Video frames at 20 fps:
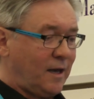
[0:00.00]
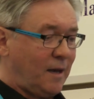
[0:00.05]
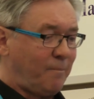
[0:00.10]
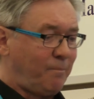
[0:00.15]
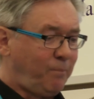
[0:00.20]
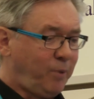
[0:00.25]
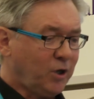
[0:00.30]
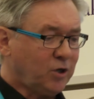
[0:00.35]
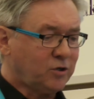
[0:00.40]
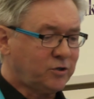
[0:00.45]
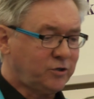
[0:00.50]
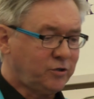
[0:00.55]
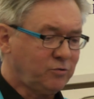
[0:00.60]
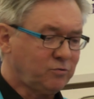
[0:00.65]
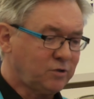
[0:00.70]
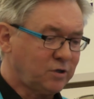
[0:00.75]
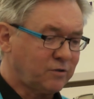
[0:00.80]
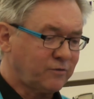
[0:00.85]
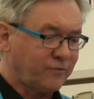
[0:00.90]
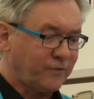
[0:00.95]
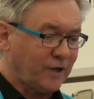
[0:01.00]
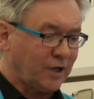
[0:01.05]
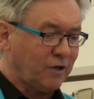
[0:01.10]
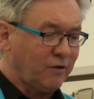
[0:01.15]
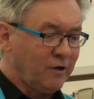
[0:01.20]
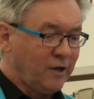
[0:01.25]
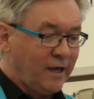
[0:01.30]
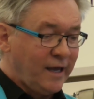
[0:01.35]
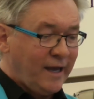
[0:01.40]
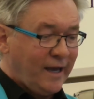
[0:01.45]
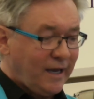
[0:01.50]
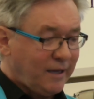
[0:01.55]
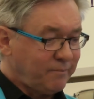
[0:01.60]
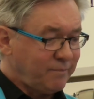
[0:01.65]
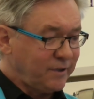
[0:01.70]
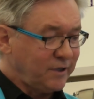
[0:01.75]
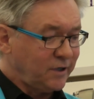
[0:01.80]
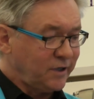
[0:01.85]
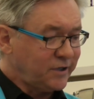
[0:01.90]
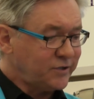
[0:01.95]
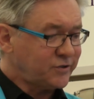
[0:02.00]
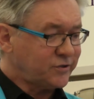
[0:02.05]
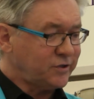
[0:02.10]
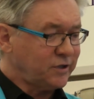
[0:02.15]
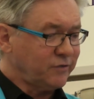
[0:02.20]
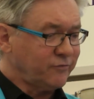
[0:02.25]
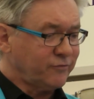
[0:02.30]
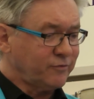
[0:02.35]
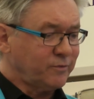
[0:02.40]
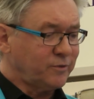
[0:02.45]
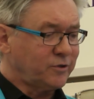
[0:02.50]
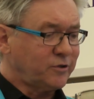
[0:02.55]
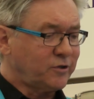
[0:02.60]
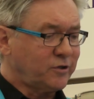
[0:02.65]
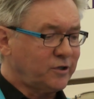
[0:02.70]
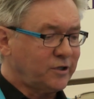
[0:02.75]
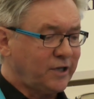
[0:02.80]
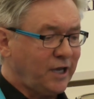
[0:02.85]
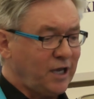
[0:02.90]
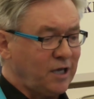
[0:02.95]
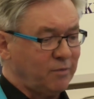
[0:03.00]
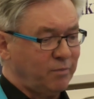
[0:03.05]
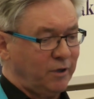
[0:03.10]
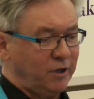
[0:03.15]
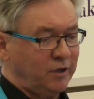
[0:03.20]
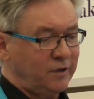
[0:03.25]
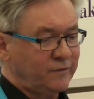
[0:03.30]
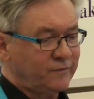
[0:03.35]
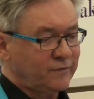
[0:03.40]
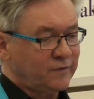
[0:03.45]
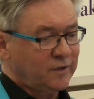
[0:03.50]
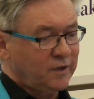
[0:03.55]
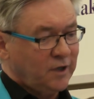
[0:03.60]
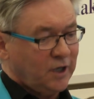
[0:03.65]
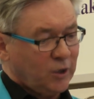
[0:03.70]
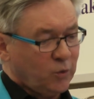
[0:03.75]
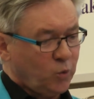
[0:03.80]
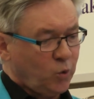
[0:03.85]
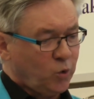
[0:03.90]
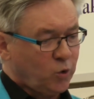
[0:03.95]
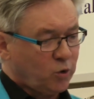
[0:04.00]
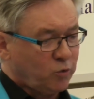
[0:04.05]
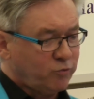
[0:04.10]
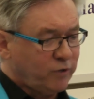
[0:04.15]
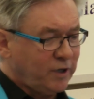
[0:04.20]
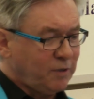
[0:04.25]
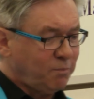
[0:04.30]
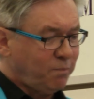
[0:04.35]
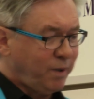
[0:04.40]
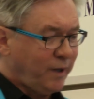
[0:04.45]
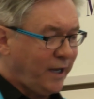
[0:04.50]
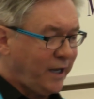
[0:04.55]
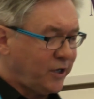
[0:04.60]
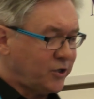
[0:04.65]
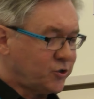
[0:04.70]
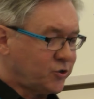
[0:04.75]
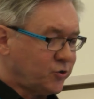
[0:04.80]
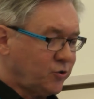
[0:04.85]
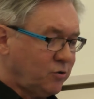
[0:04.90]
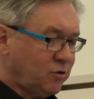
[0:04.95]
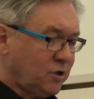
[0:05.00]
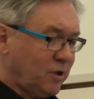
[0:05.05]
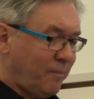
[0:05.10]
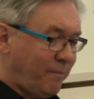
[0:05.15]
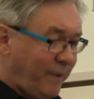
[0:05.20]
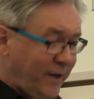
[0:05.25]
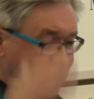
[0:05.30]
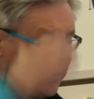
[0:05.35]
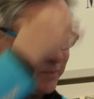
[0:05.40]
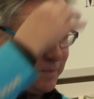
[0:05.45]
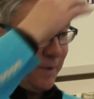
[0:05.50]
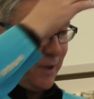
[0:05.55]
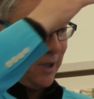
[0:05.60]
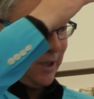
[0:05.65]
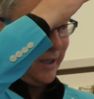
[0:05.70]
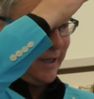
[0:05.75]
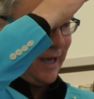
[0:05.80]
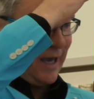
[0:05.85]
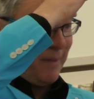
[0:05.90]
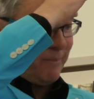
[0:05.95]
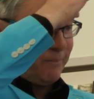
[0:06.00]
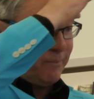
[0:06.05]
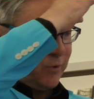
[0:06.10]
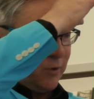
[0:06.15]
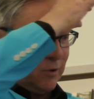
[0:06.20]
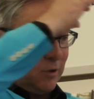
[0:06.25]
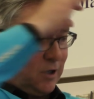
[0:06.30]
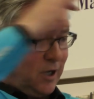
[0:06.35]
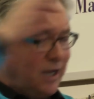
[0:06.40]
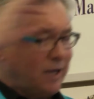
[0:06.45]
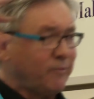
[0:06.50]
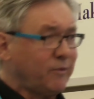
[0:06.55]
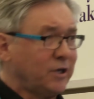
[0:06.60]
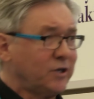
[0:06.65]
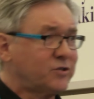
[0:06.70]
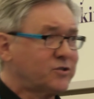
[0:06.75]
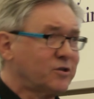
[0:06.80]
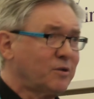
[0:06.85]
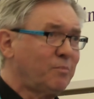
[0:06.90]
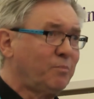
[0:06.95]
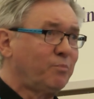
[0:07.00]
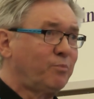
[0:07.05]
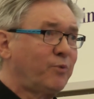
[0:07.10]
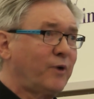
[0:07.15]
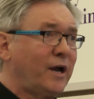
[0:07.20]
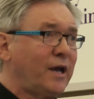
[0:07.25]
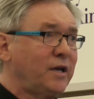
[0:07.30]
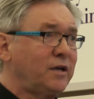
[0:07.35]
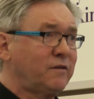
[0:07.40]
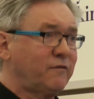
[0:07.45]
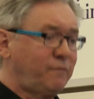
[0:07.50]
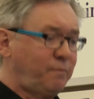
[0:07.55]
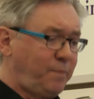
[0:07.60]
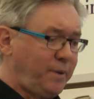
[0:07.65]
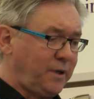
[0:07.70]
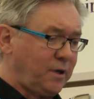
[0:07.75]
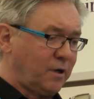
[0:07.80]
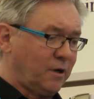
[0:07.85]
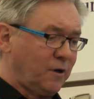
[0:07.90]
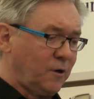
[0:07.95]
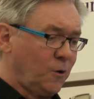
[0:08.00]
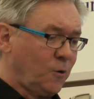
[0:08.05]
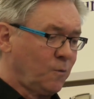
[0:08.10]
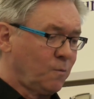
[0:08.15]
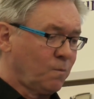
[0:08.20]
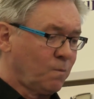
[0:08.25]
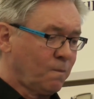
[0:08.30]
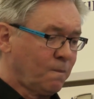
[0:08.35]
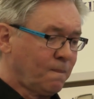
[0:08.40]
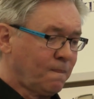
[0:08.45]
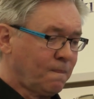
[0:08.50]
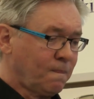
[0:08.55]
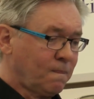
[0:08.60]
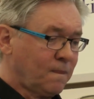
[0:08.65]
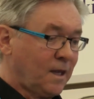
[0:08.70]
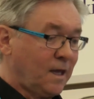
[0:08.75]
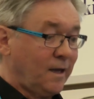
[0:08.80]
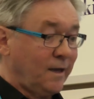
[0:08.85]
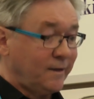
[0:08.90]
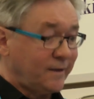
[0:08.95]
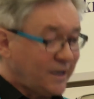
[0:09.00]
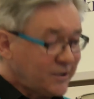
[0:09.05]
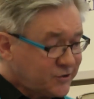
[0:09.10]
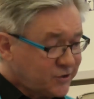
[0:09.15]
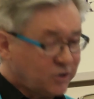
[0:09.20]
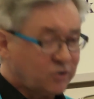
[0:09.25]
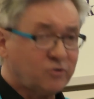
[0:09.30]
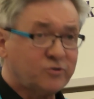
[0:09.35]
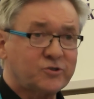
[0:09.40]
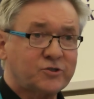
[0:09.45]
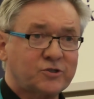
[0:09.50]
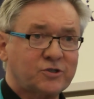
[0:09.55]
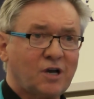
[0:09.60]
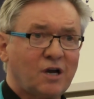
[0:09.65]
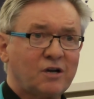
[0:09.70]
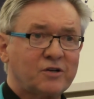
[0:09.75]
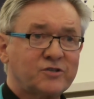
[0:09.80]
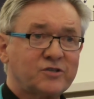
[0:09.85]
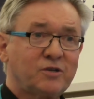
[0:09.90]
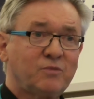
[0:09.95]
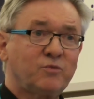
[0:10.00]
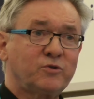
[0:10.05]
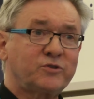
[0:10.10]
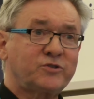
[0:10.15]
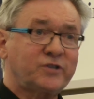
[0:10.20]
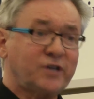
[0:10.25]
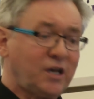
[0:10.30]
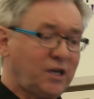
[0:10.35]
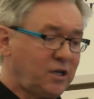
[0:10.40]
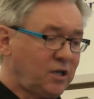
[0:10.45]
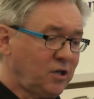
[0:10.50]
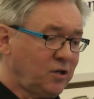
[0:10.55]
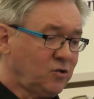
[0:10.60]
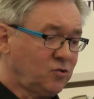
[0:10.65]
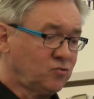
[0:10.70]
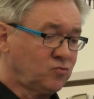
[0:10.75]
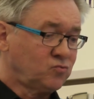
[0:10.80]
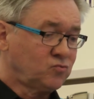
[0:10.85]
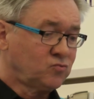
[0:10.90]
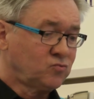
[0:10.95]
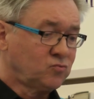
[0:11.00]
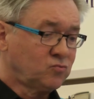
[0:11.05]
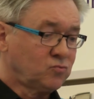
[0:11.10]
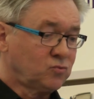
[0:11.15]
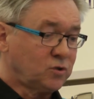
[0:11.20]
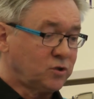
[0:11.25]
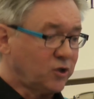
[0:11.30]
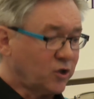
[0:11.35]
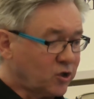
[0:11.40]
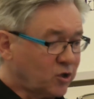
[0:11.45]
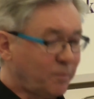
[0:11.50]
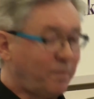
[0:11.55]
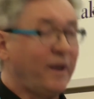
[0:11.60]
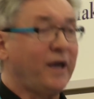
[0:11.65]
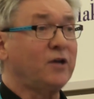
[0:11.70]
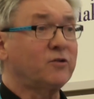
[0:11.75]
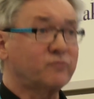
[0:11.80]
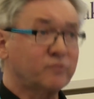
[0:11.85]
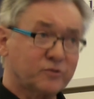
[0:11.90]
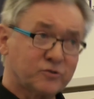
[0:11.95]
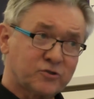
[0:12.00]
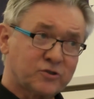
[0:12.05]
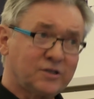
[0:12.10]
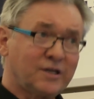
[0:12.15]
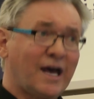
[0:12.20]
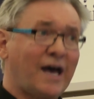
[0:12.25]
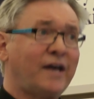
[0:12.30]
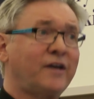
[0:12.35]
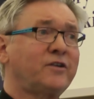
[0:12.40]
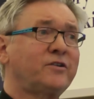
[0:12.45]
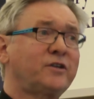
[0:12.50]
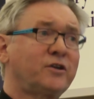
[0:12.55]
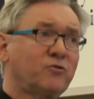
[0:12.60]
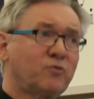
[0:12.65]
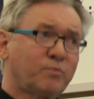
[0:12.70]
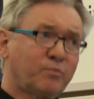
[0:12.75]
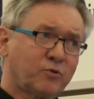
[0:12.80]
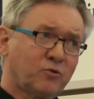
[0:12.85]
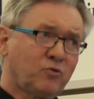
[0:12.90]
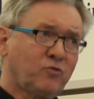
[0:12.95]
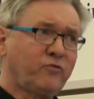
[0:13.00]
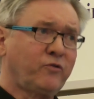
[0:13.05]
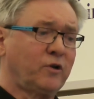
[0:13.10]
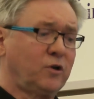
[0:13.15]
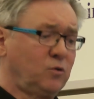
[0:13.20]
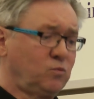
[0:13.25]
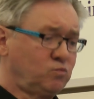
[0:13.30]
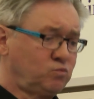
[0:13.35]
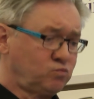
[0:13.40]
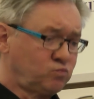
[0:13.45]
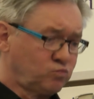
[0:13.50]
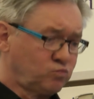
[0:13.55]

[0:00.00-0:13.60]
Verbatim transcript: a buck toothed fellow, had been listening from another table. He wore a red plaid shirt and a baseball cap proclaiming some brand of beer. That's a good start, someone said. The other patrons nodded their approval.